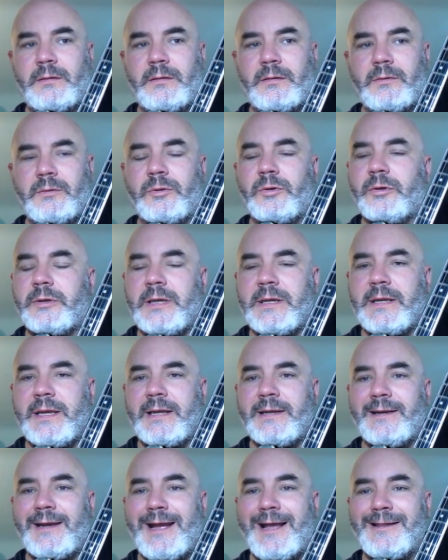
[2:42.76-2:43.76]
looking
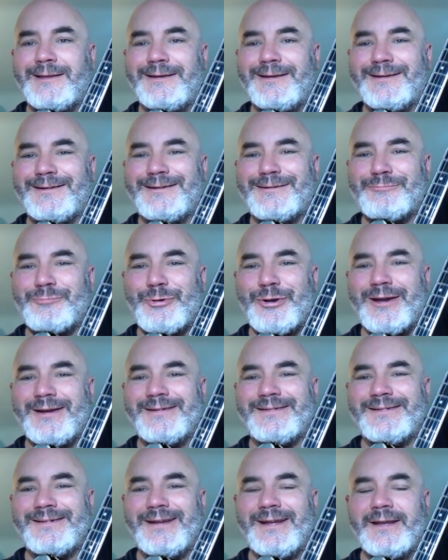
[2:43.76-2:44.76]
at
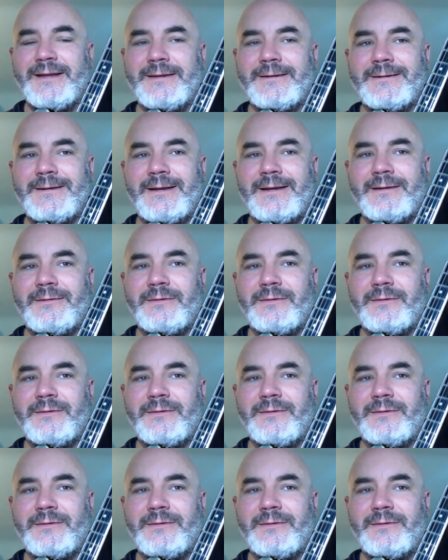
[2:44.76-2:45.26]
Aliexpress, and